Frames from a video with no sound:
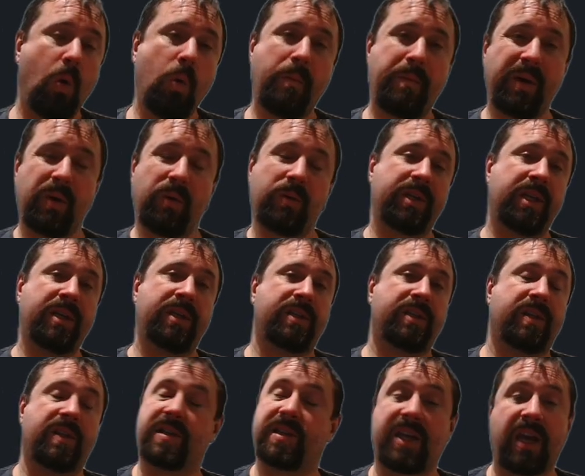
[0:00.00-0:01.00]
built
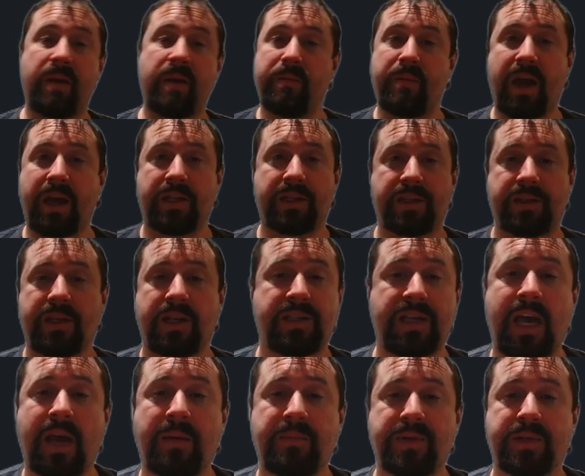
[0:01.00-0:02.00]
into the same base. That's
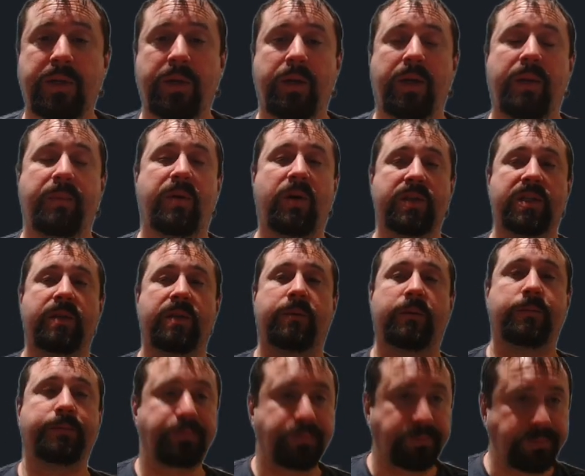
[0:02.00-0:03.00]
absolutely
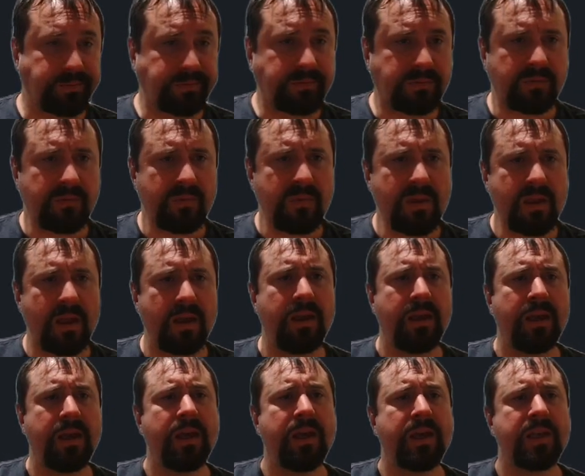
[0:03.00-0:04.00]
possible.
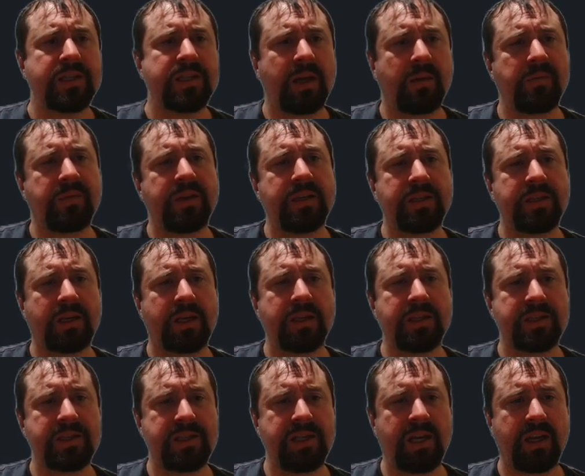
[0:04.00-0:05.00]
Something to
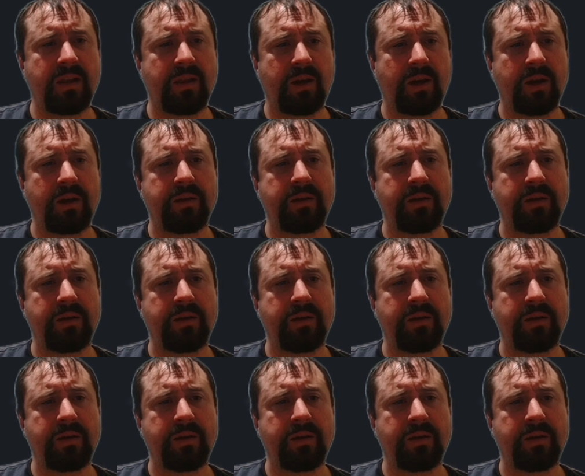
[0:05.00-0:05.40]
consider though, if